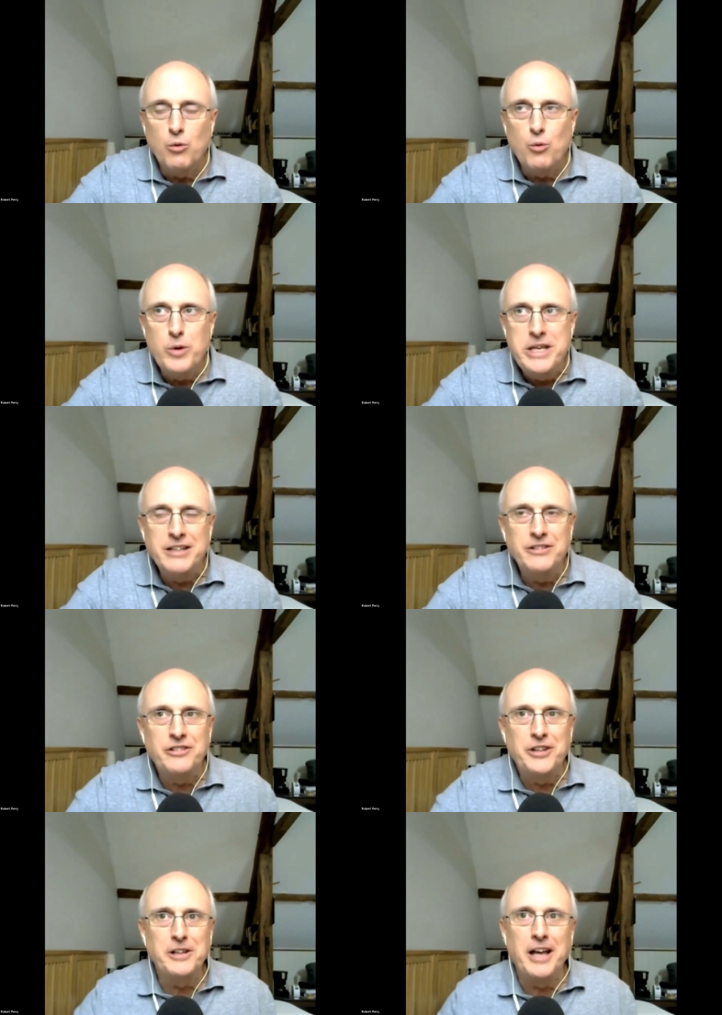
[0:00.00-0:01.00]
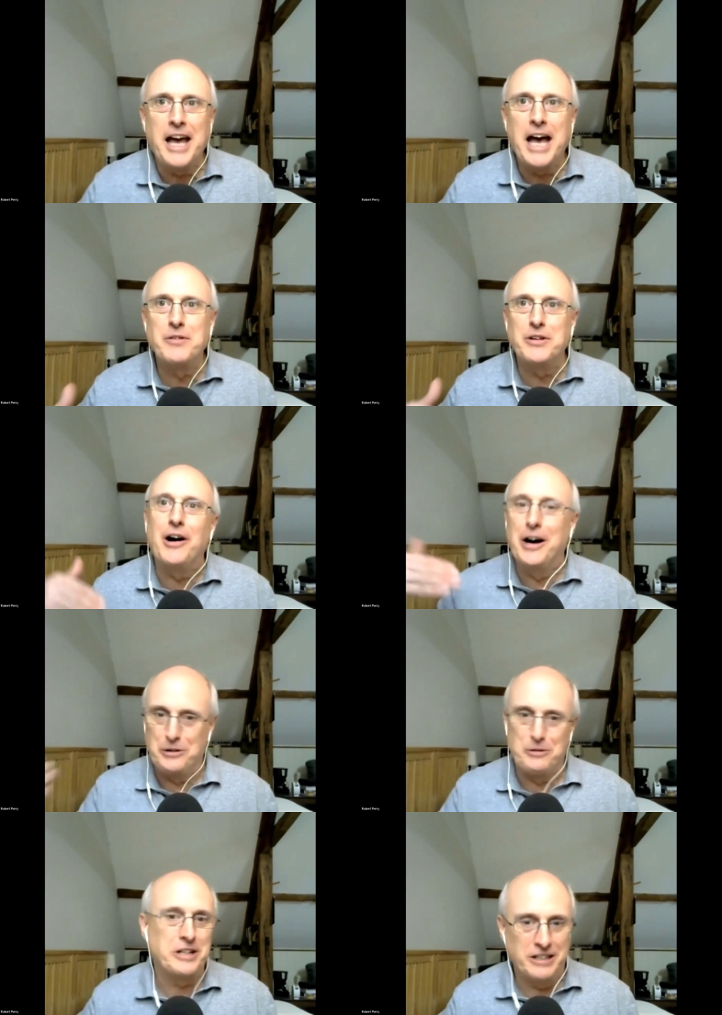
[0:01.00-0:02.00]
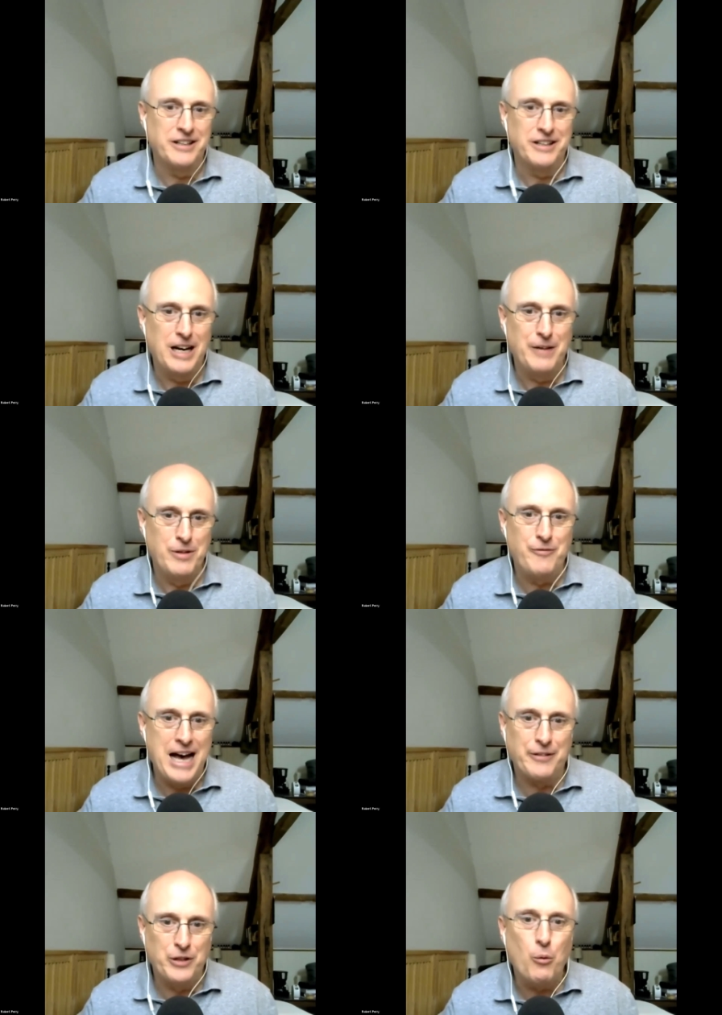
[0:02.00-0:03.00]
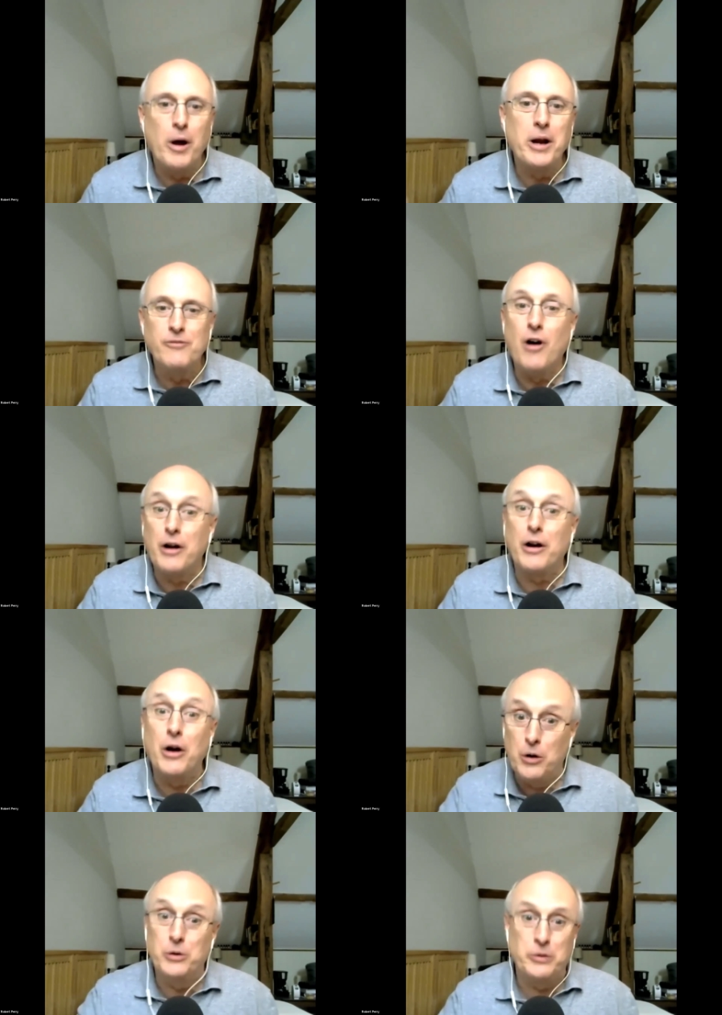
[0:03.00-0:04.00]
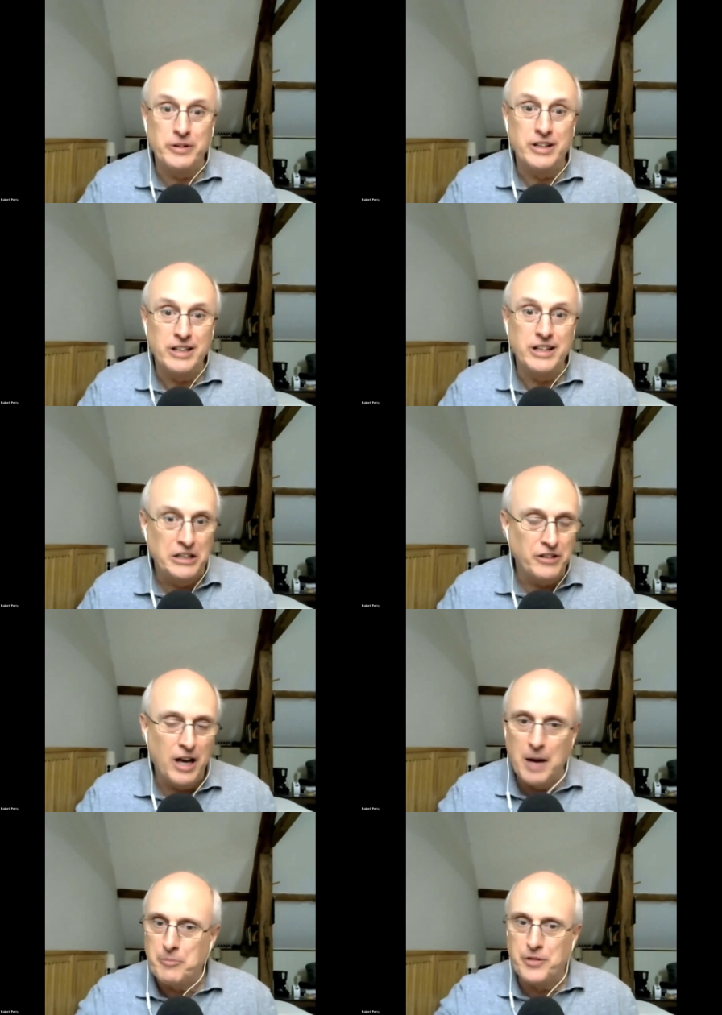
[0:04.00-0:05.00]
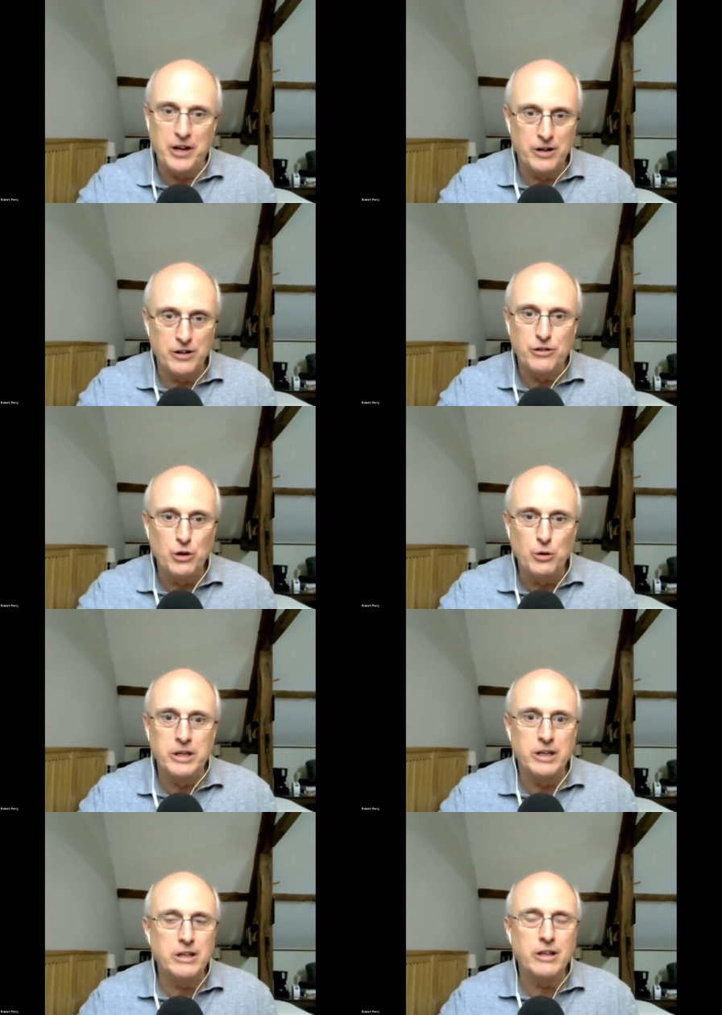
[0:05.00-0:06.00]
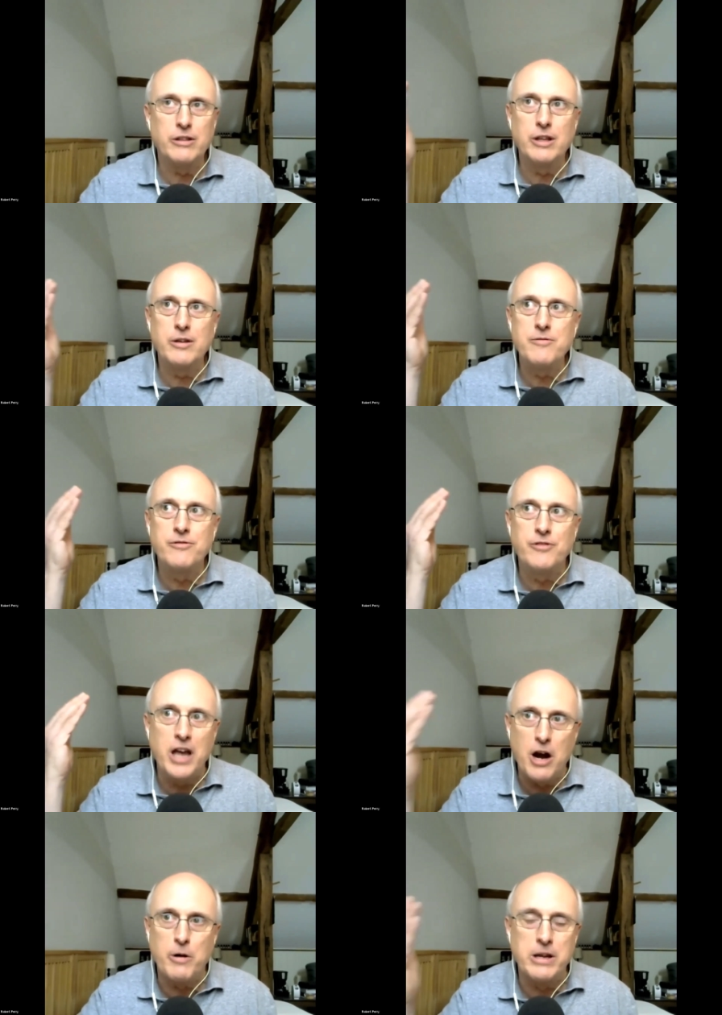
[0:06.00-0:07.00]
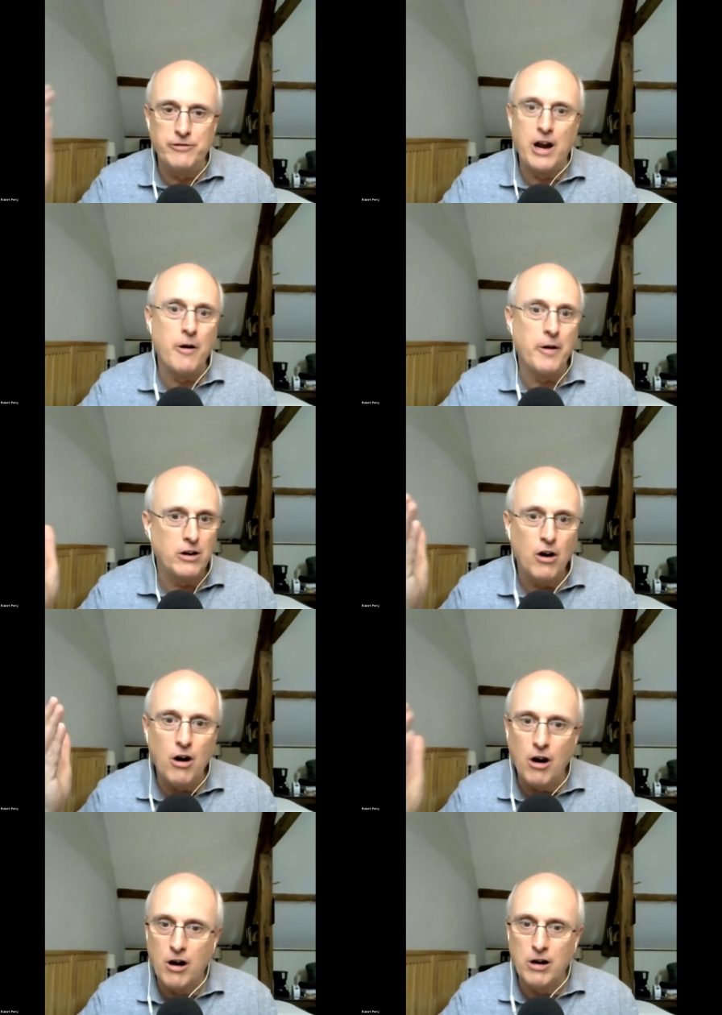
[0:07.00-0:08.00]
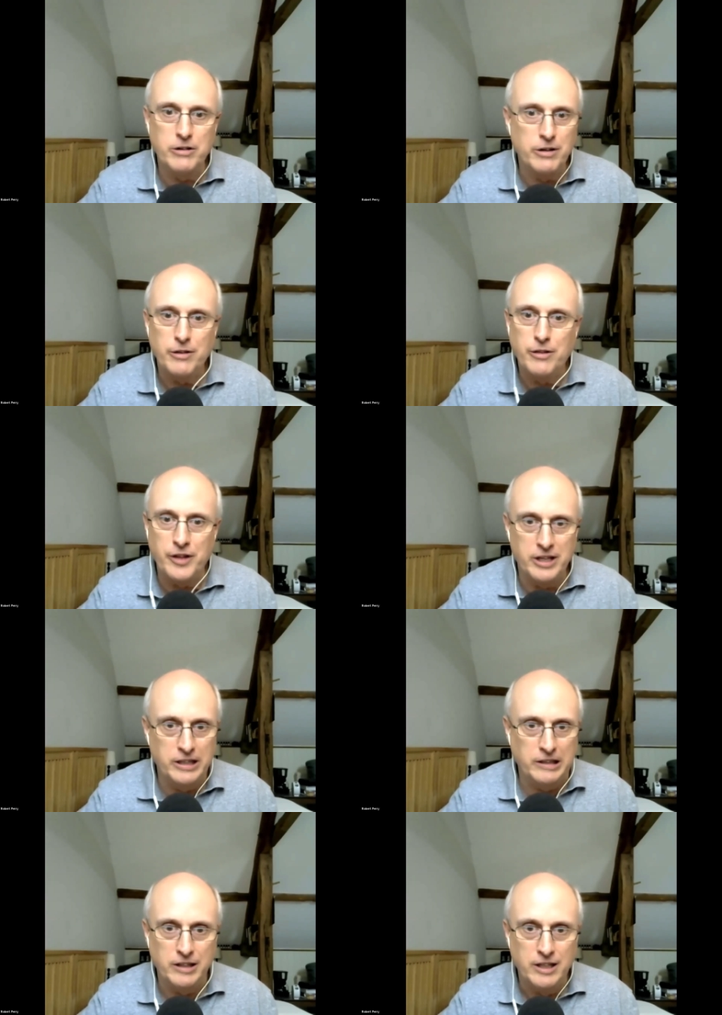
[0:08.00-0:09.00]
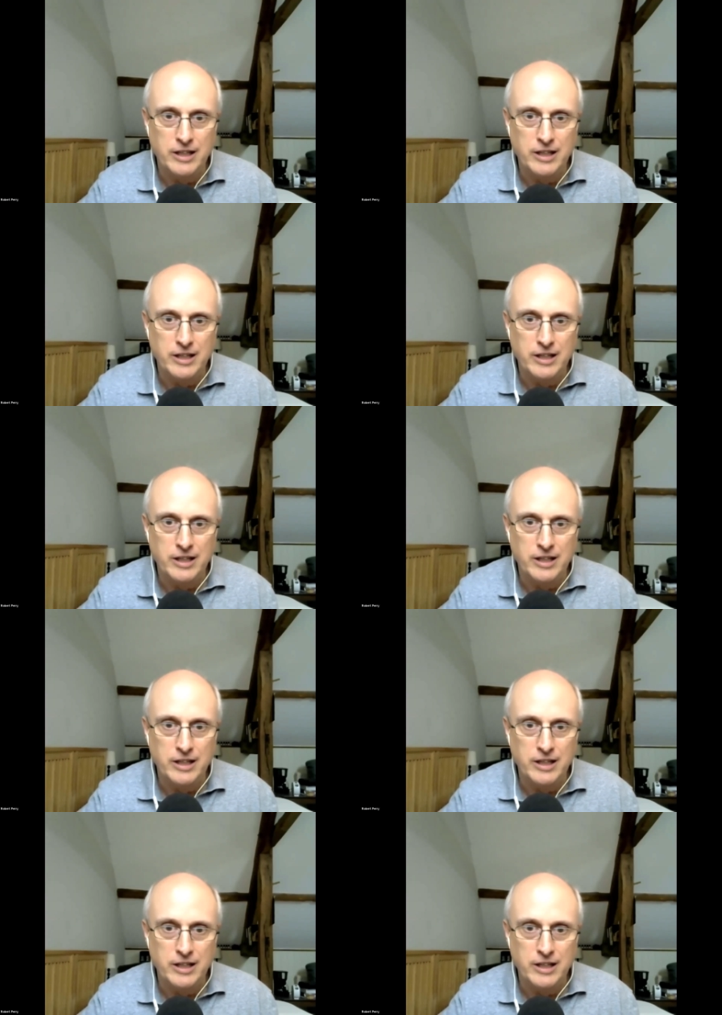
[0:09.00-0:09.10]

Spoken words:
we can still have an honoring of the fact that one of our own is up there doing the very, very hard thing,